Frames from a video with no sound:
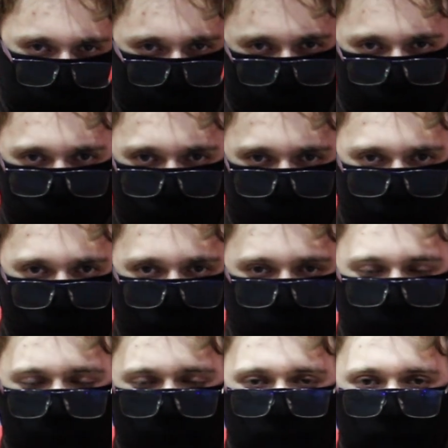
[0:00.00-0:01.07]
In the
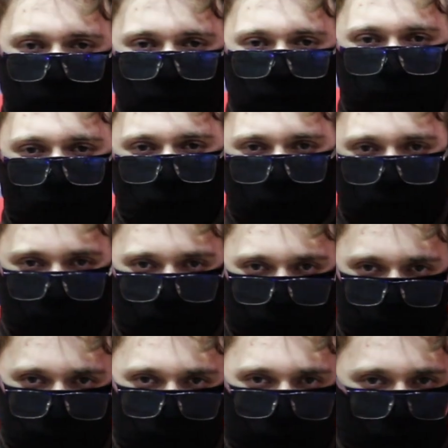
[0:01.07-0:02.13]

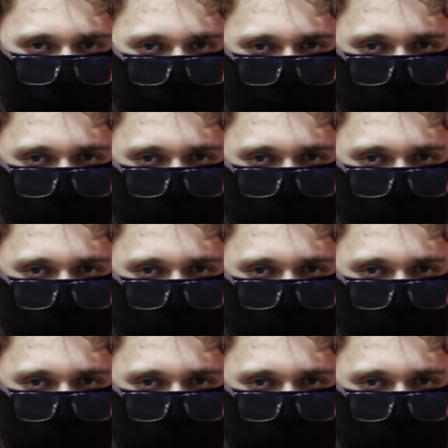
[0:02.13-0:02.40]
1975,